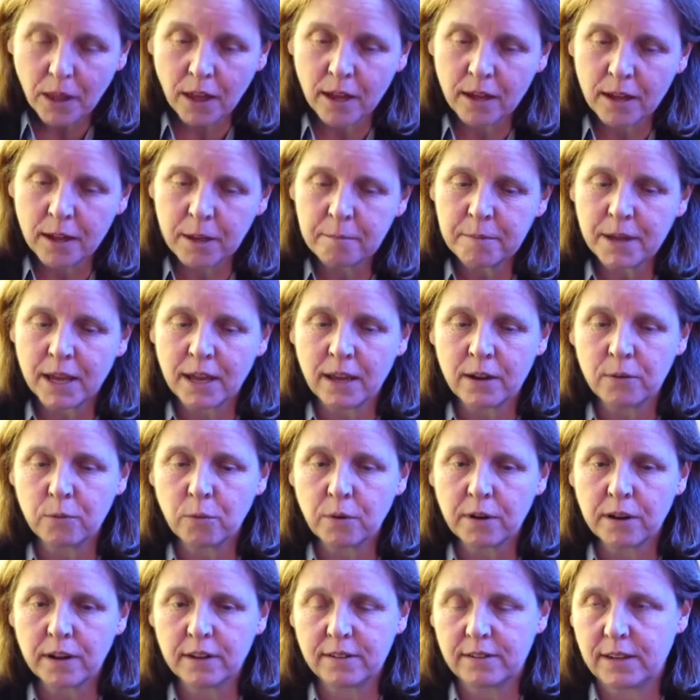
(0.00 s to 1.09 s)
um, and
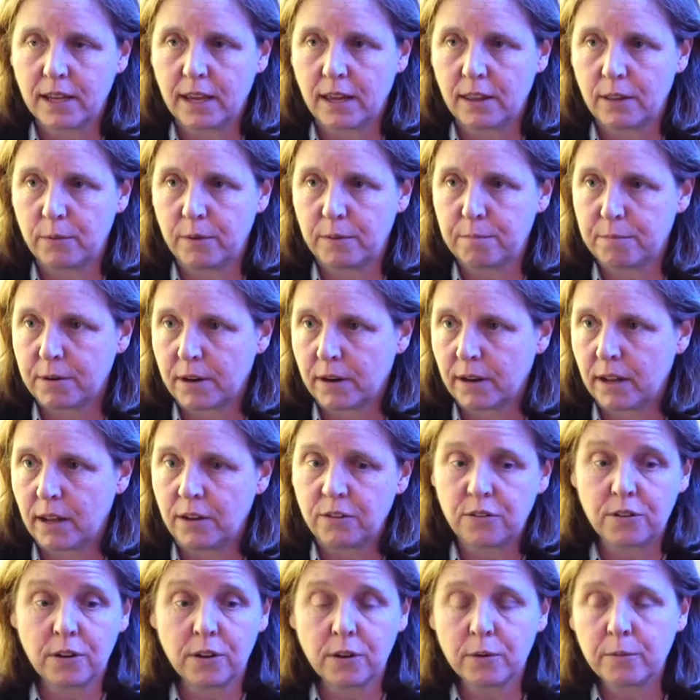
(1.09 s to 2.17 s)
working together with product
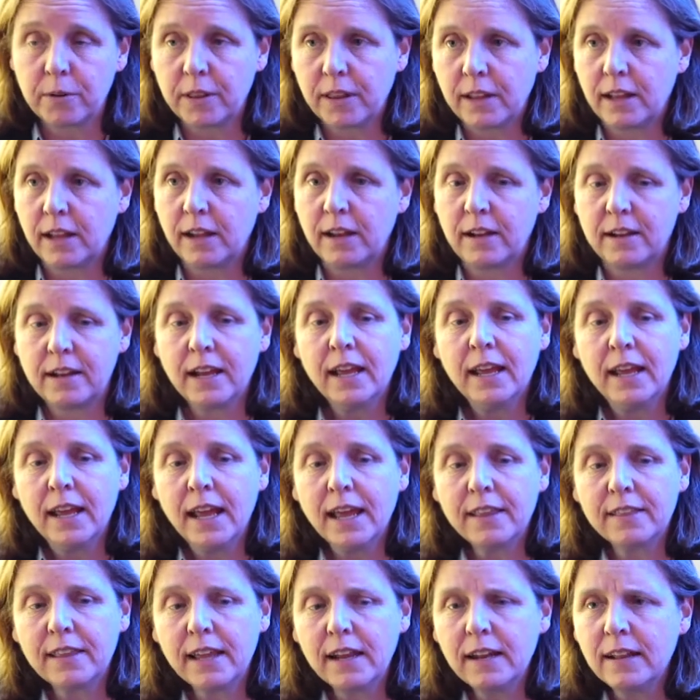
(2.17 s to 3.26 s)
engineering within that
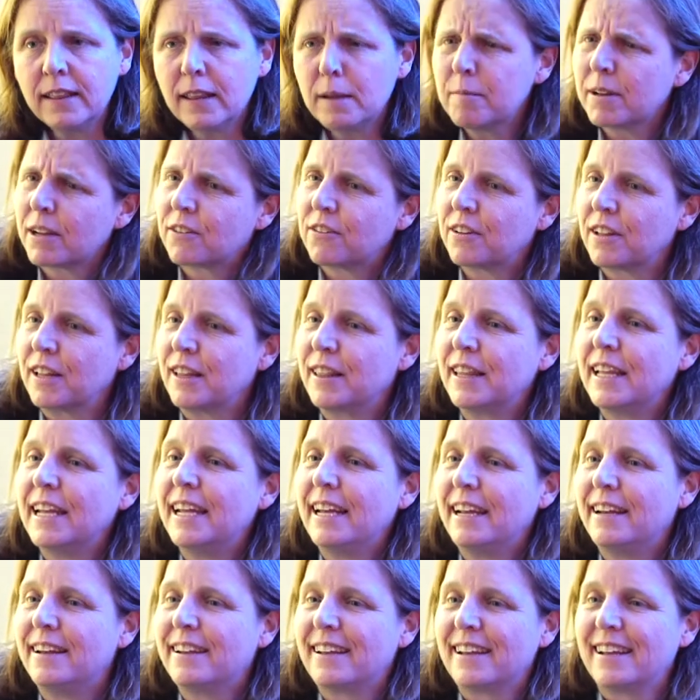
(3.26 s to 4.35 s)
and letting them actually
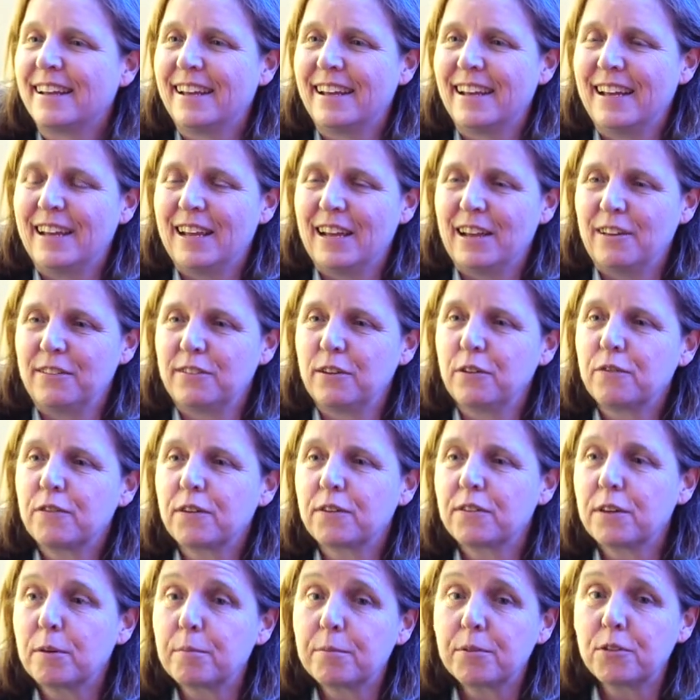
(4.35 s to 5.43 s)
lead. So, for
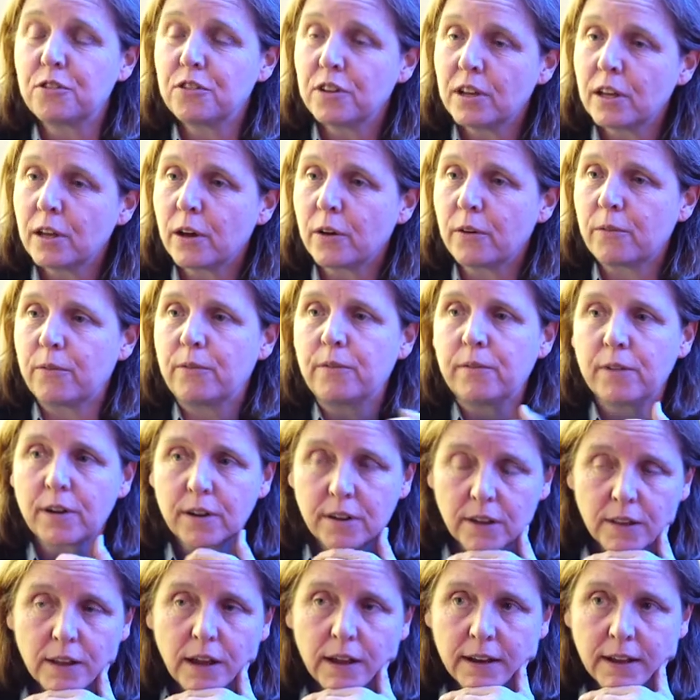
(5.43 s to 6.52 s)
example, Geo worked
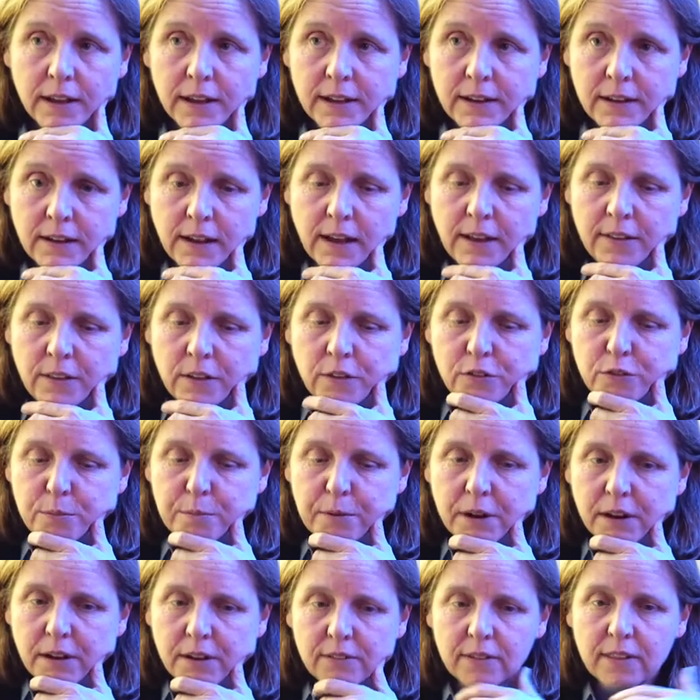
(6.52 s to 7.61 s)
a lot on, on those
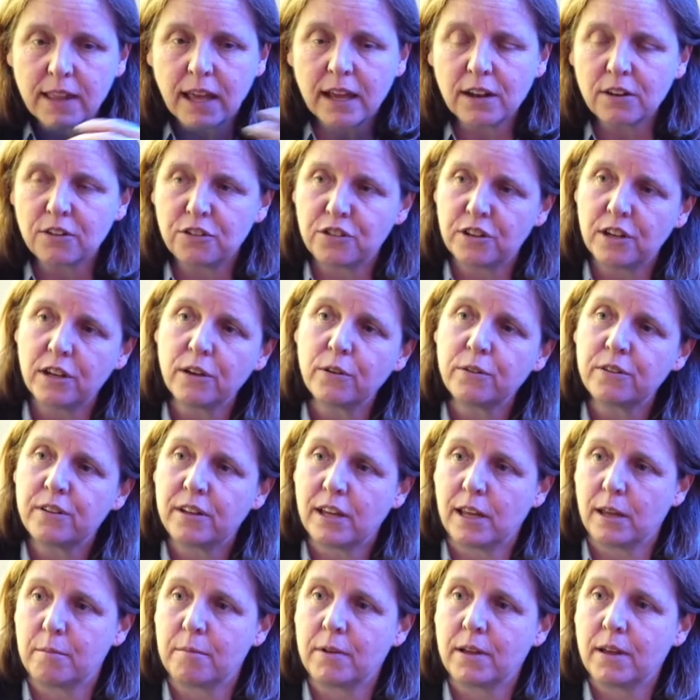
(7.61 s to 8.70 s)
products. That Geo
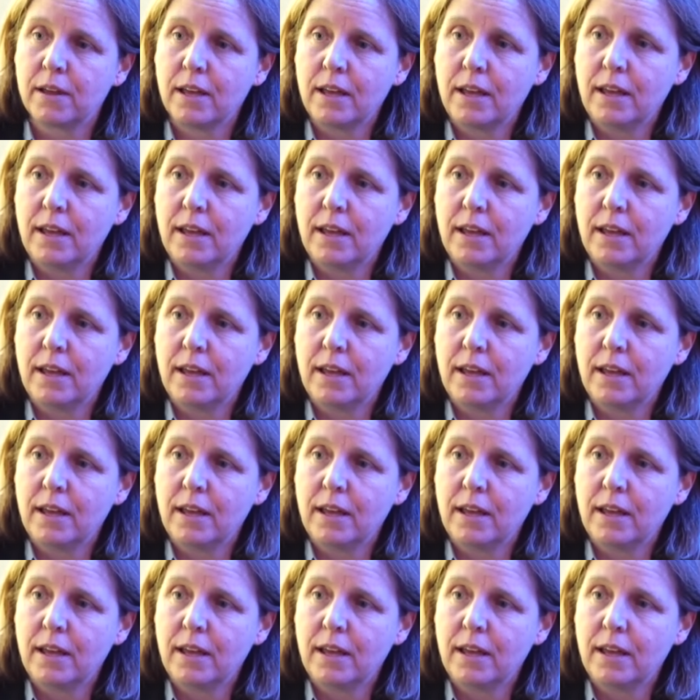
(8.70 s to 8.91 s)
team